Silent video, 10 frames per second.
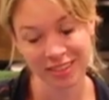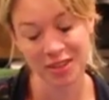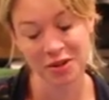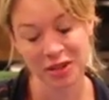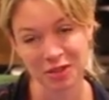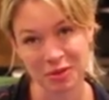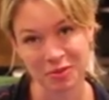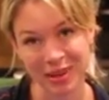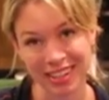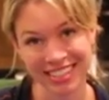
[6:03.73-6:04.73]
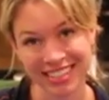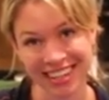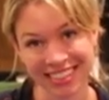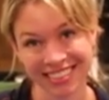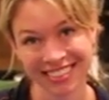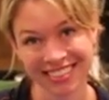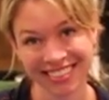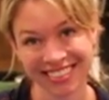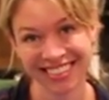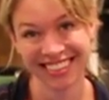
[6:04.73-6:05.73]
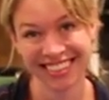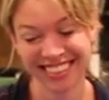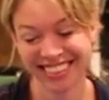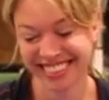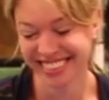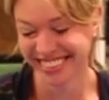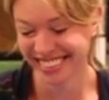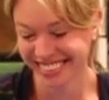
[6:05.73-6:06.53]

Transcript: you know what I dreamed about last night? What?